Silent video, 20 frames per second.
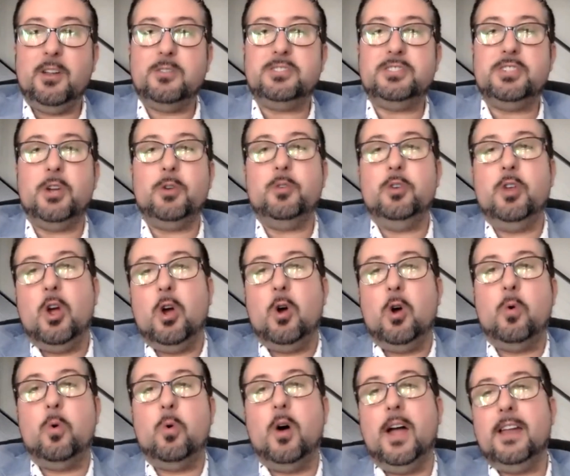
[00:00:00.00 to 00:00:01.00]
So
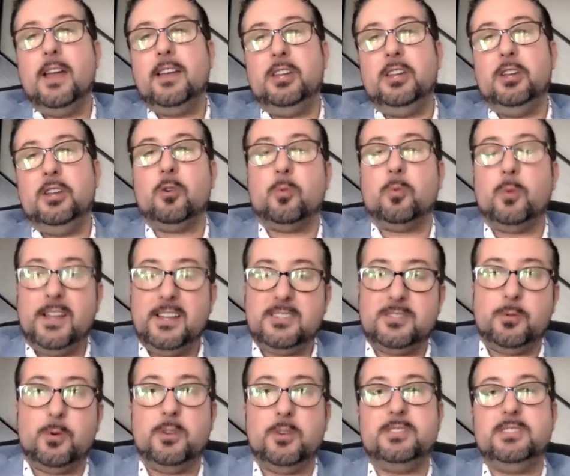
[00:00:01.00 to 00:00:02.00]
know what your
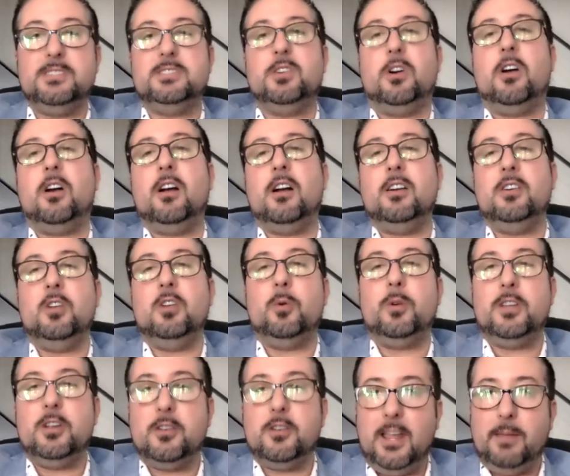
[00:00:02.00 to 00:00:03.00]
resources are, know
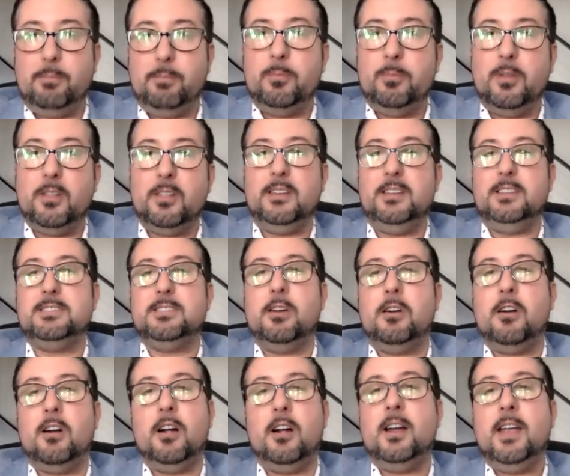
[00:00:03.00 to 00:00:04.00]
what your capabilities
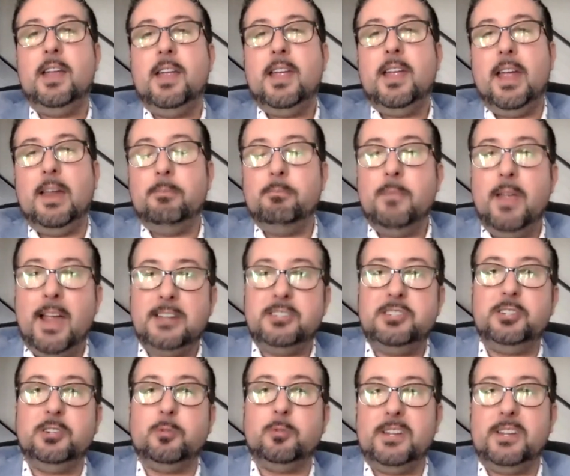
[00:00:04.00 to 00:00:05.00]
are, and
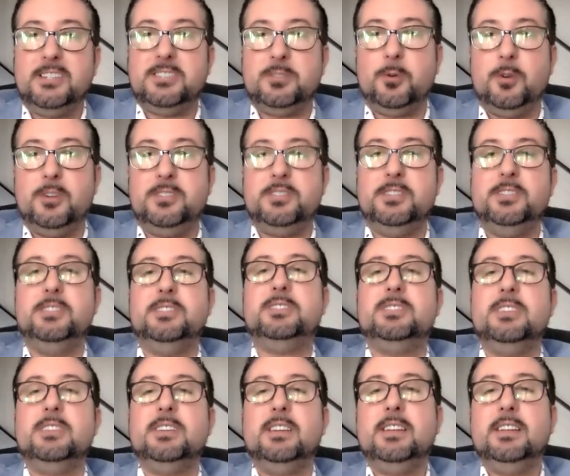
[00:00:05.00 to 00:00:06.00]
match your
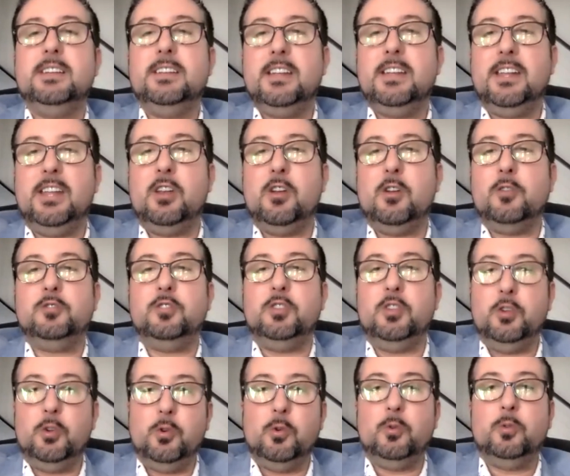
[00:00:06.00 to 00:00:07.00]
resources,
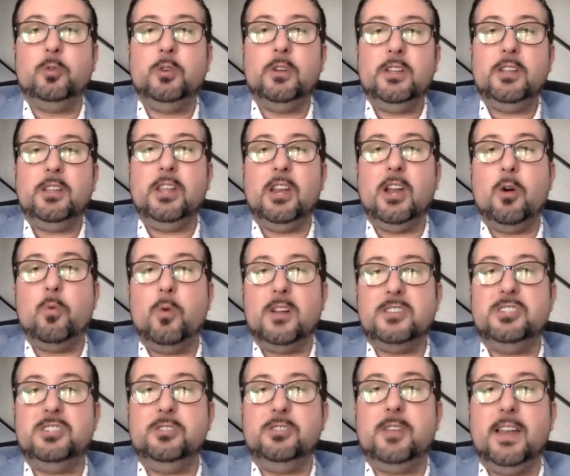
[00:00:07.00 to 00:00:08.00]
to
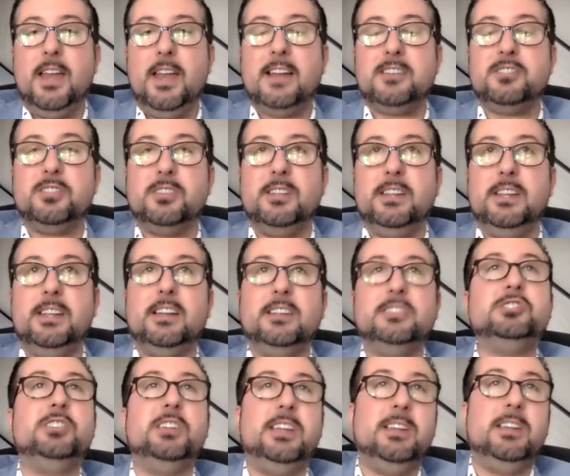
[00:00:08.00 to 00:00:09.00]
what you can actually
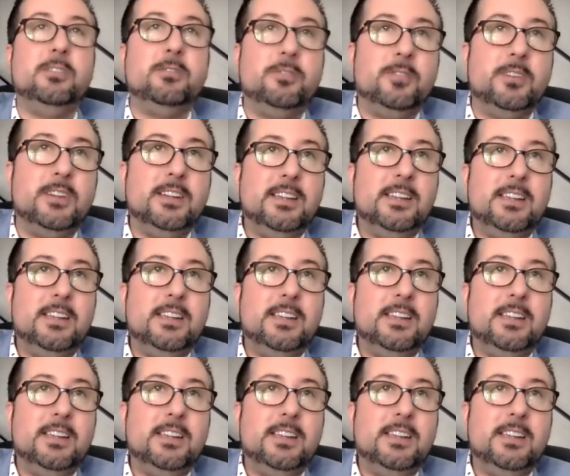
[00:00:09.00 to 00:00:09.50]
achieve.